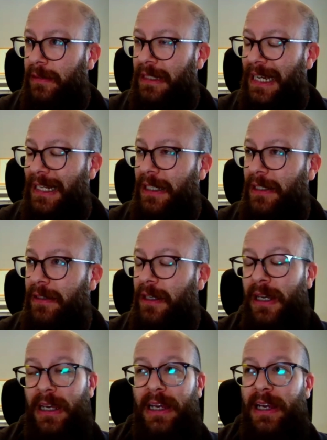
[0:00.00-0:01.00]
talent,
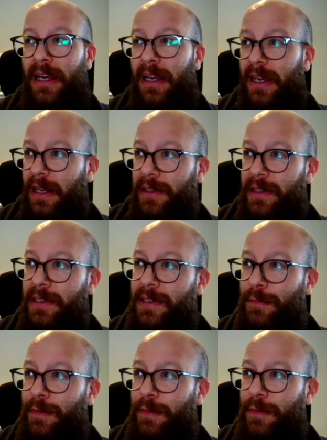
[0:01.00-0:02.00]
this is
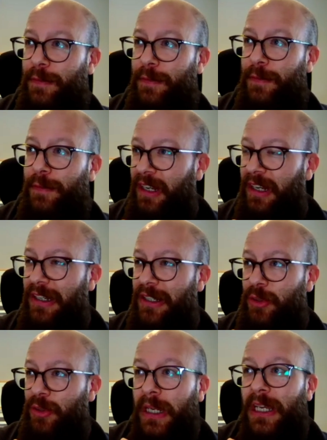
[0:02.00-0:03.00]
a very
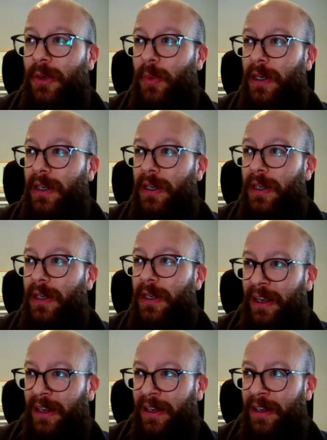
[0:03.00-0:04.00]
tricky one.
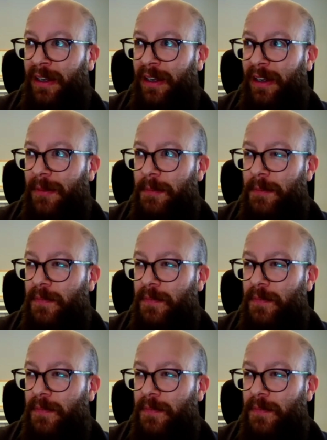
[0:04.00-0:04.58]
I